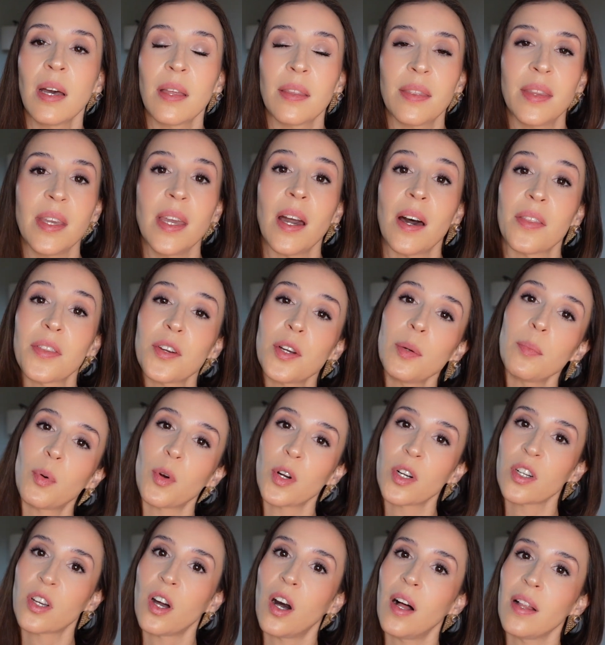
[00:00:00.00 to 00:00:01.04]
The other
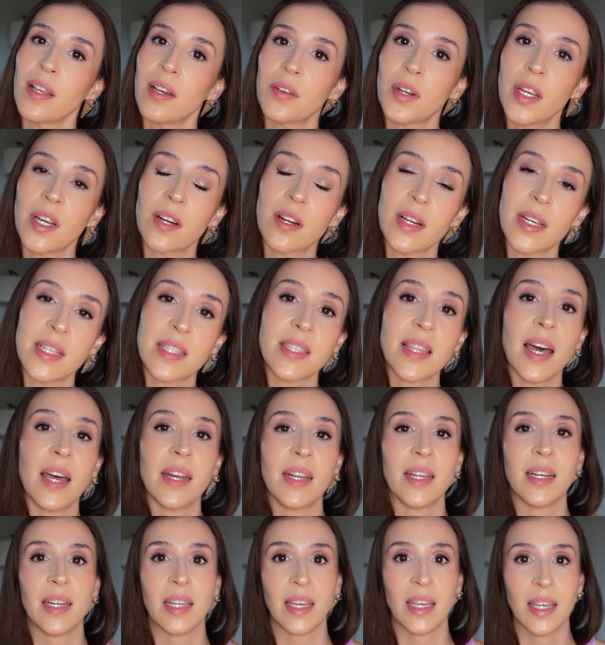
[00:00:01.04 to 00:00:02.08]
important call out here is that
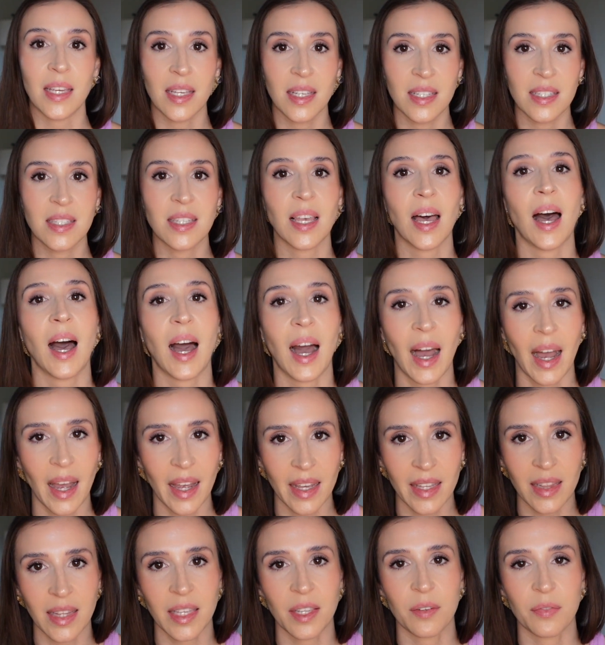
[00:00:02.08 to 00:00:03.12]
it is
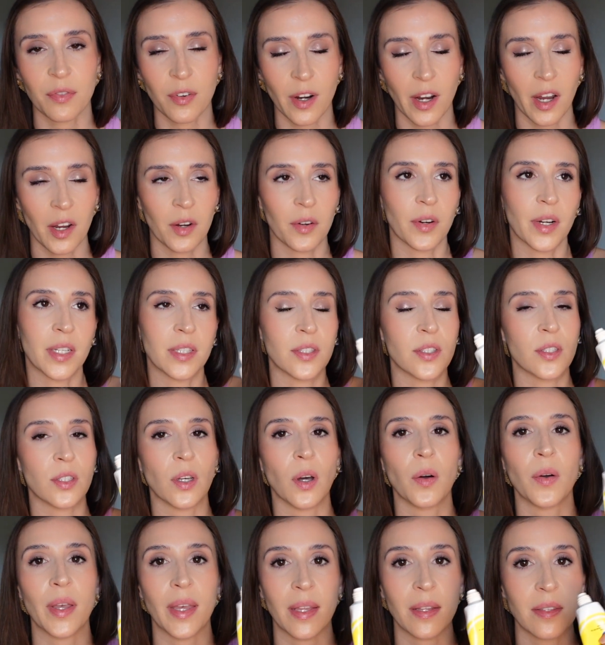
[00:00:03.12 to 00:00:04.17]
highly fragrant,
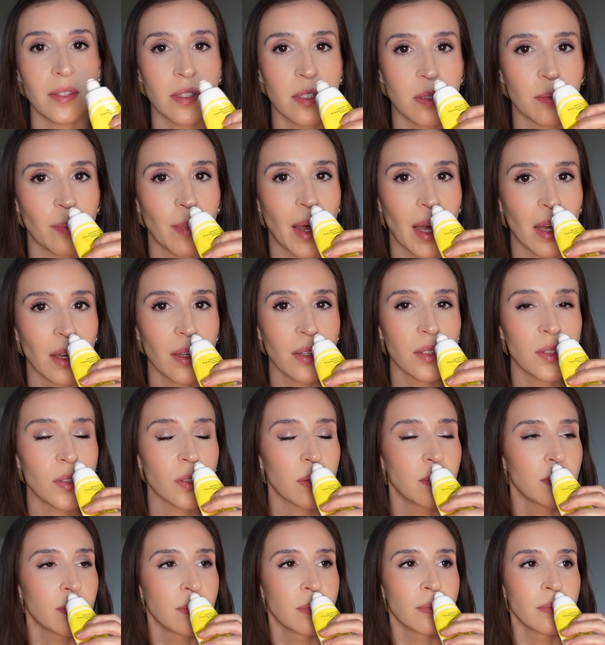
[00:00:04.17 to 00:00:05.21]
so it smells
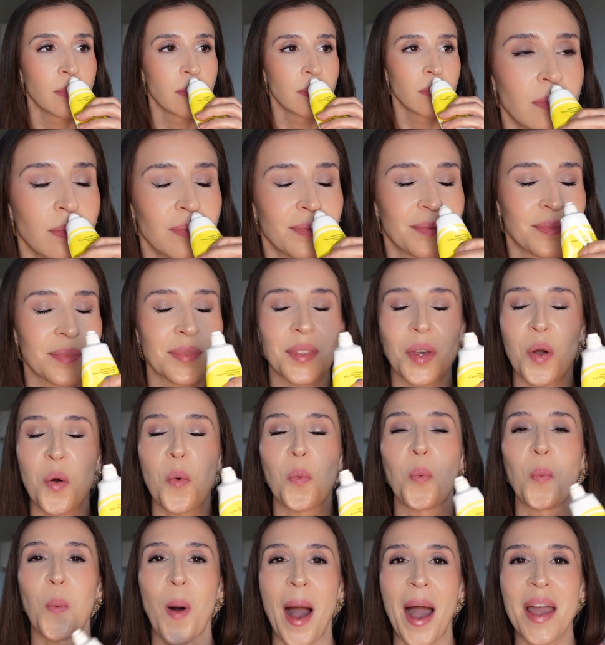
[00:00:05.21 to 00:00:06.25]

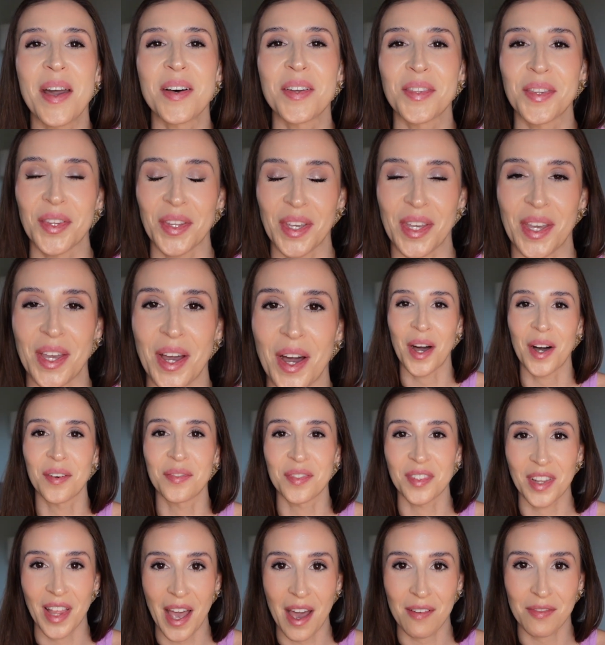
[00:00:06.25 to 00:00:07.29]
wildly
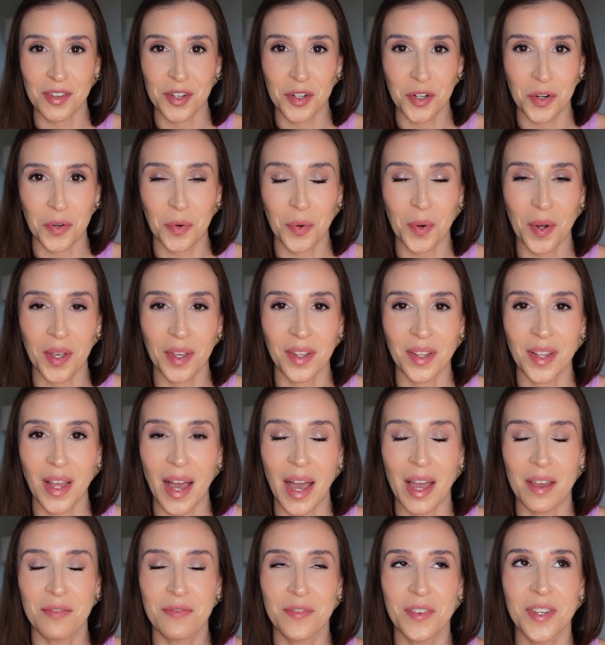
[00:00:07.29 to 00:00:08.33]
of lavender oil.
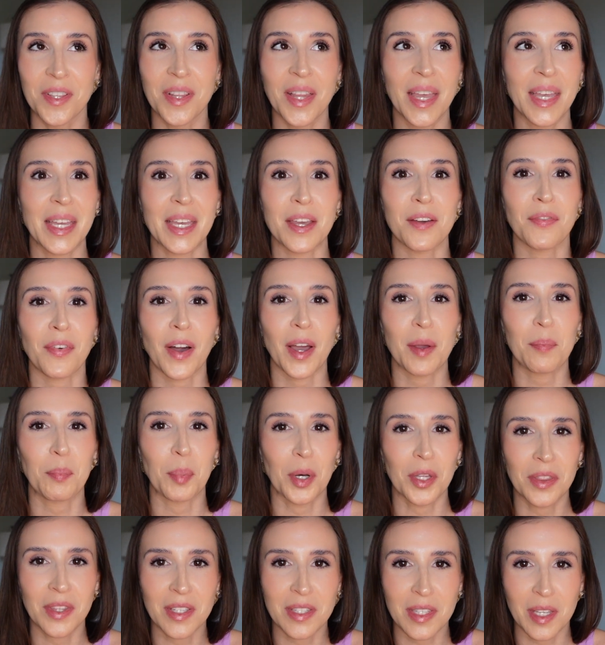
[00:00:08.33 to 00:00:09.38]
I feel like if I
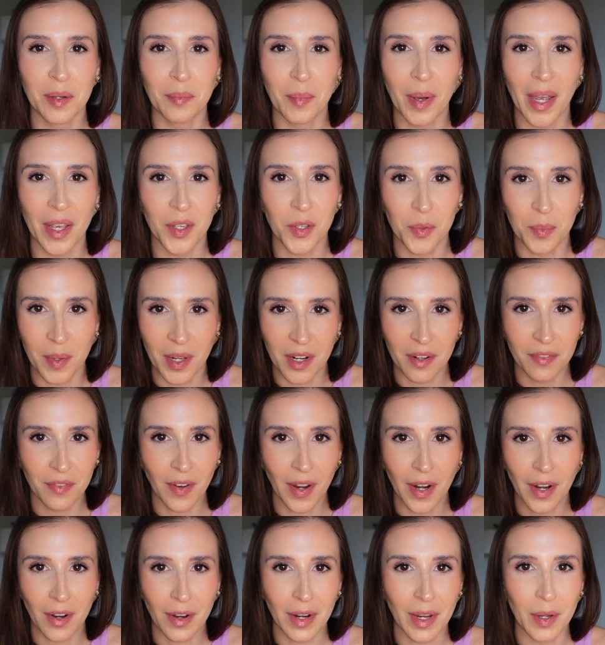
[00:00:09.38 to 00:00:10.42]
put this in my
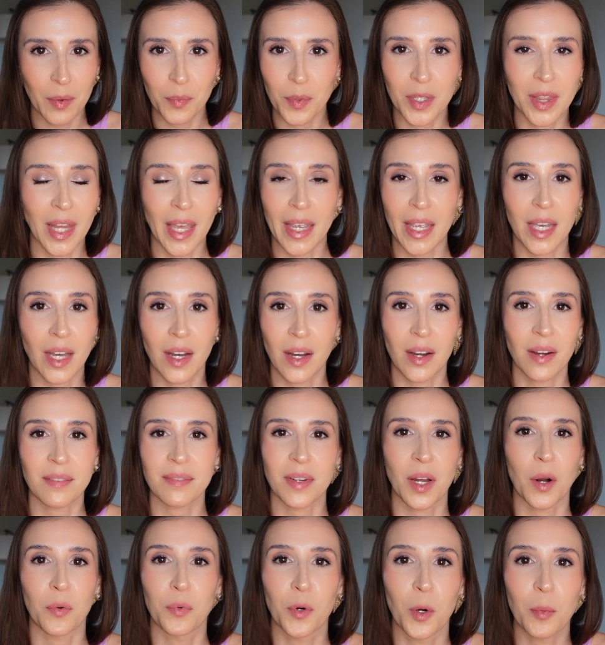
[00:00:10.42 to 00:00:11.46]
humidifier, it would like
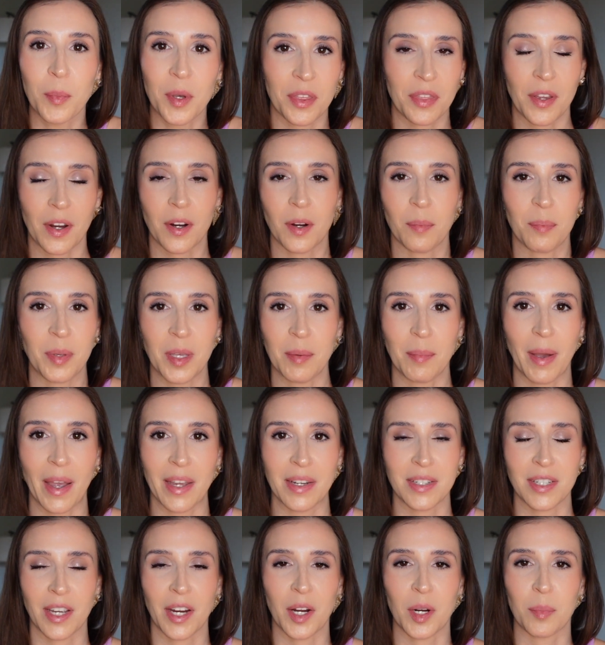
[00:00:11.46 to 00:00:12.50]
aromatherapy my
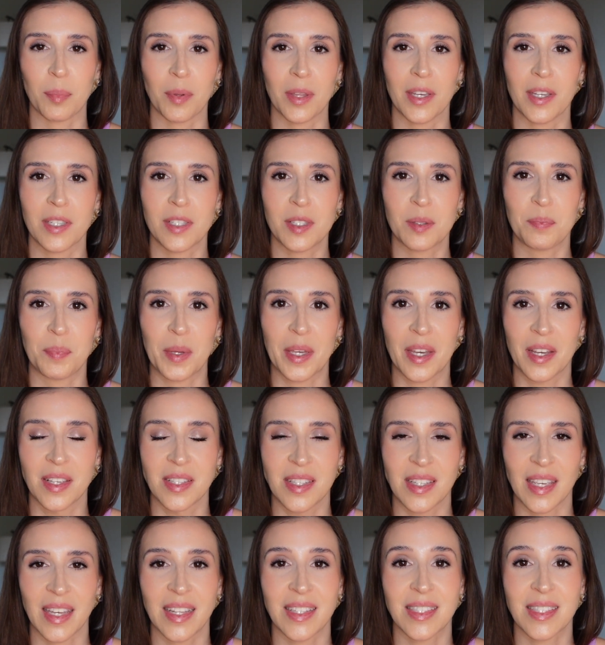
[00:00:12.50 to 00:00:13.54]
entire place
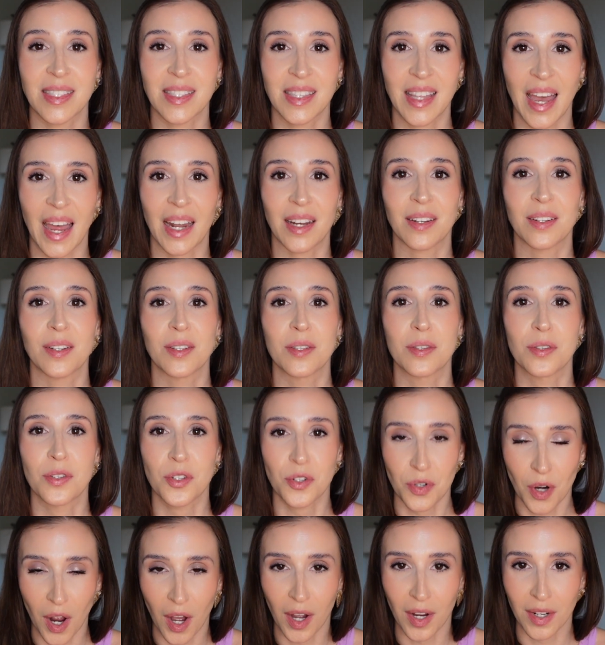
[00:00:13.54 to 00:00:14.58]
because it's that
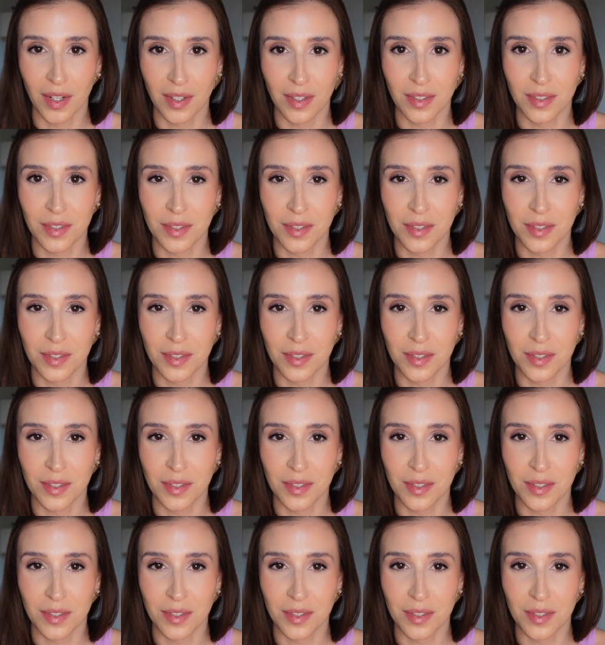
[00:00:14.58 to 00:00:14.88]
strong.